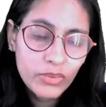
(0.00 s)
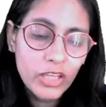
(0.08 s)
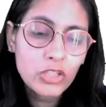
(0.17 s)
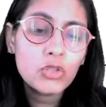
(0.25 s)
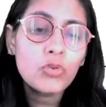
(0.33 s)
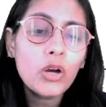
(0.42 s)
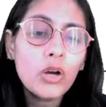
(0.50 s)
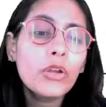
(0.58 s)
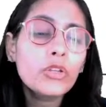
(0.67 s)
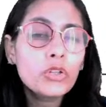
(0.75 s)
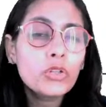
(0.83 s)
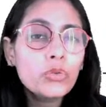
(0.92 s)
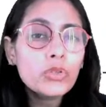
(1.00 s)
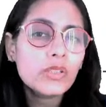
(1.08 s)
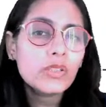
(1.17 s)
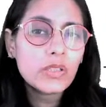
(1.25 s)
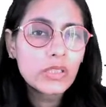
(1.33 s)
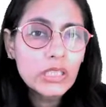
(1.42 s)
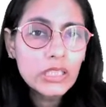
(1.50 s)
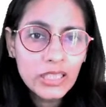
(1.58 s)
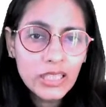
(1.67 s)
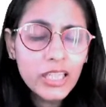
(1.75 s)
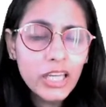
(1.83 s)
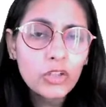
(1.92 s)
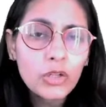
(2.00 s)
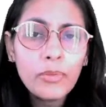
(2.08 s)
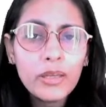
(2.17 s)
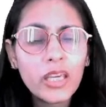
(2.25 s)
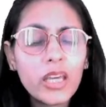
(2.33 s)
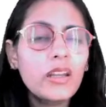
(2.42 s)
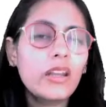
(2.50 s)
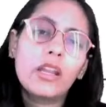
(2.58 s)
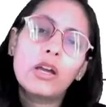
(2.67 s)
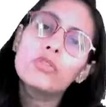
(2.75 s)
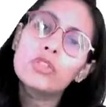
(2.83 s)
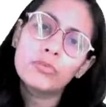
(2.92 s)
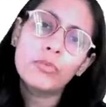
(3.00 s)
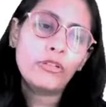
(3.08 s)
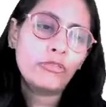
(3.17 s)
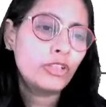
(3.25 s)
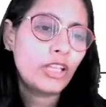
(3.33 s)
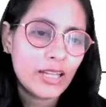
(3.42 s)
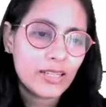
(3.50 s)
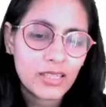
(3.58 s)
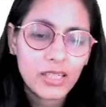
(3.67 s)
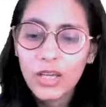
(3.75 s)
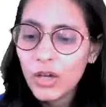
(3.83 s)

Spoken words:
that you are going to do certain thing and you're making an announcement for that.